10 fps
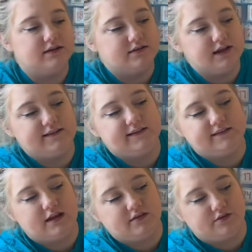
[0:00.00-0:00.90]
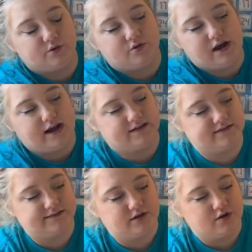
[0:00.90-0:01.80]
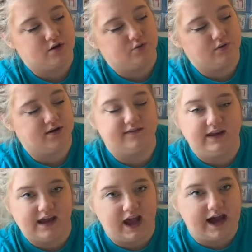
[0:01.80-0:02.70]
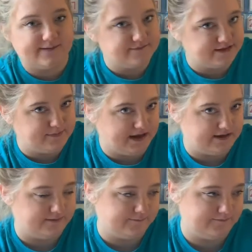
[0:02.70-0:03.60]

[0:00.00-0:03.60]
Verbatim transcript: This is the thorax. Where's the abdomen?